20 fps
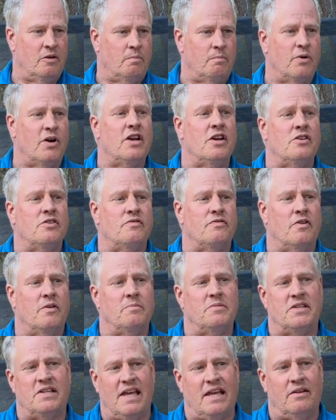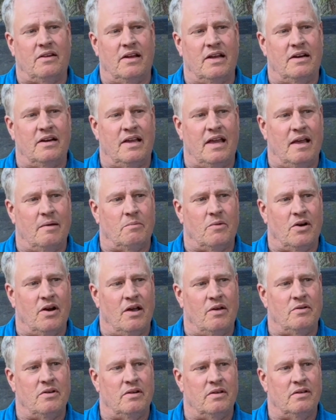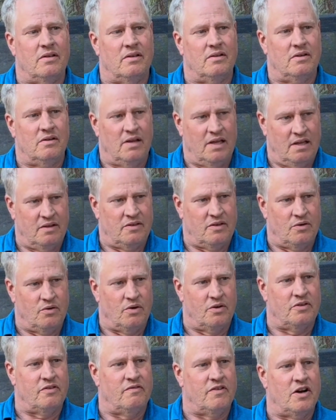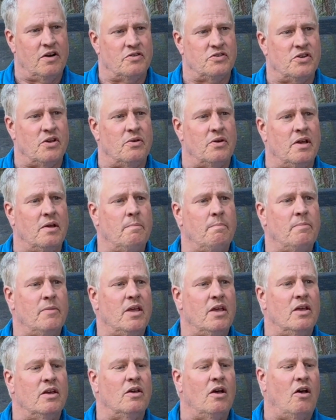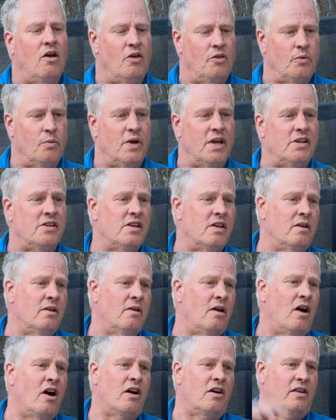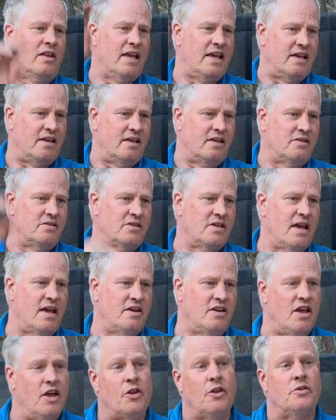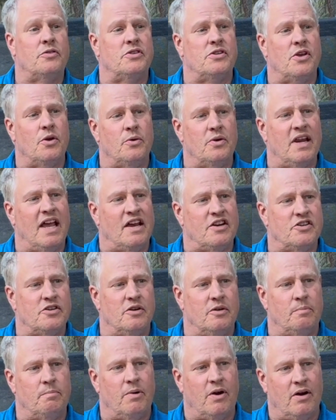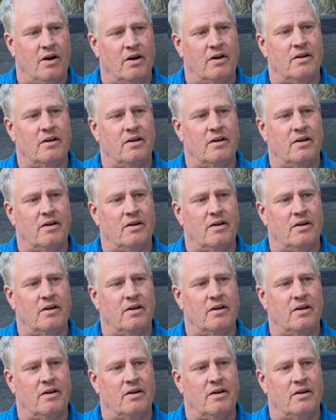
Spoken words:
bridge from State Line Campground at the north of Arizona all the way to Heart Lake inside Yellowstone National Park.